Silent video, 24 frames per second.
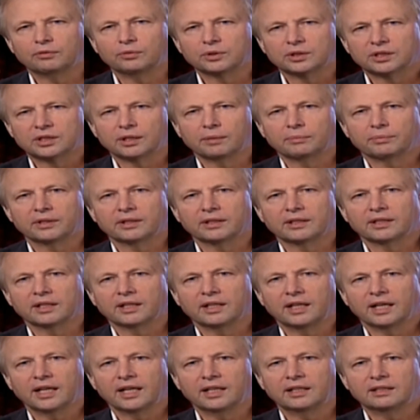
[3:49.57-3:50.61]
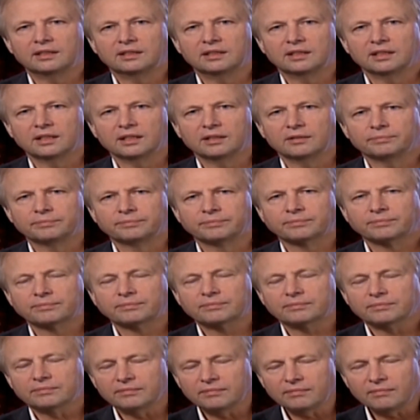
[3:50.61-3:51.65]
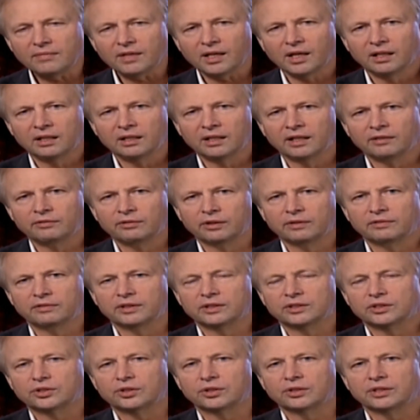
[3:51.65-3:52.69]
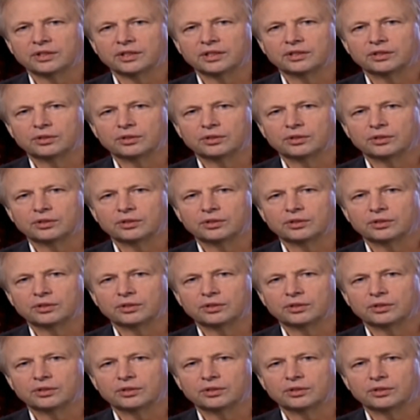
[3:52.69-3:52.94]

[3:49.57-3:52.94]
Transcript: was something that had a level of uncertainty